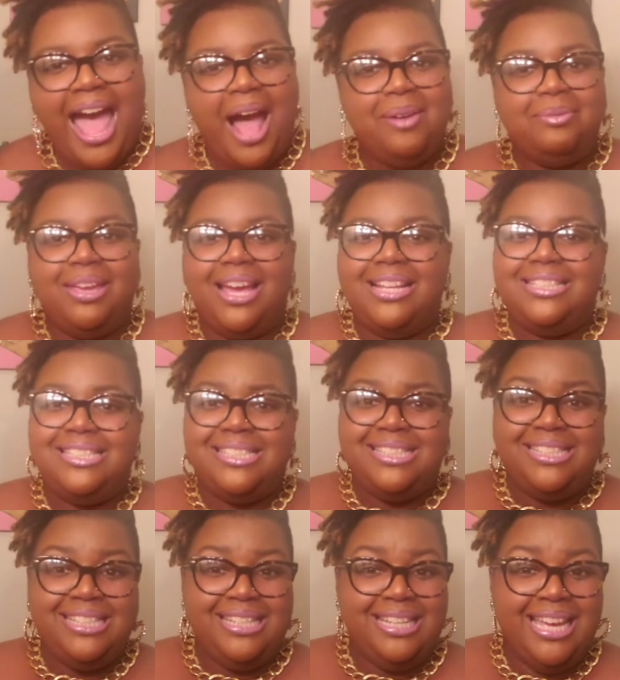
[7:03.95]
I mean, I
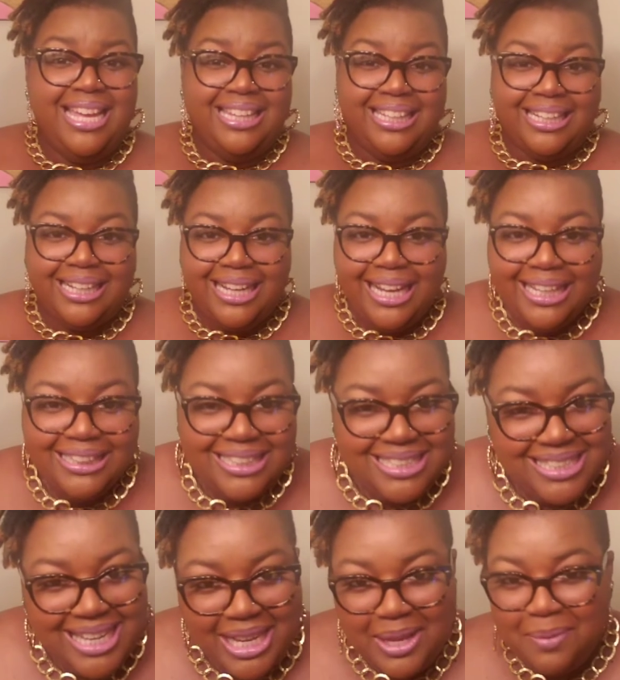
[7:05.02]
just see the
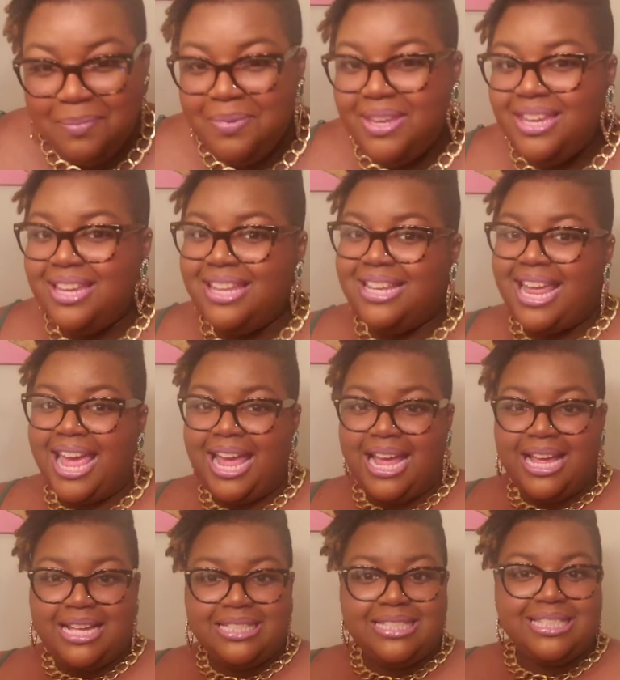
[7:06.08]
colors that could be
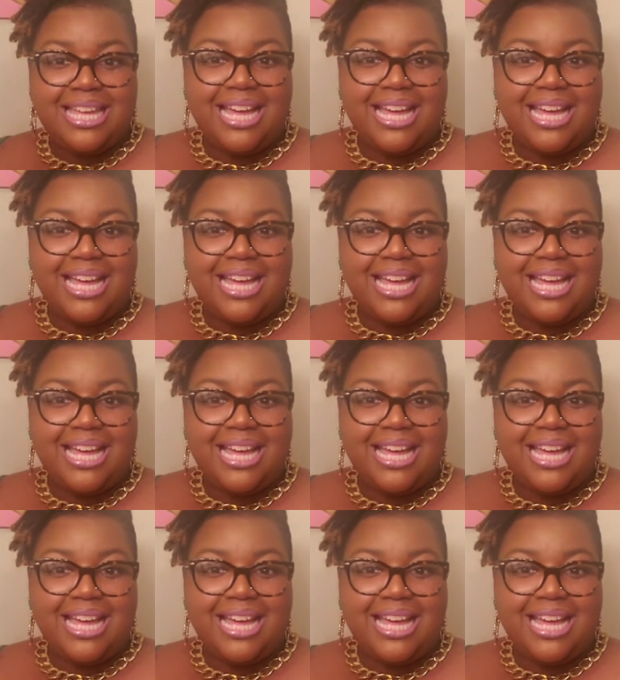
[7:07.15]
enhanced.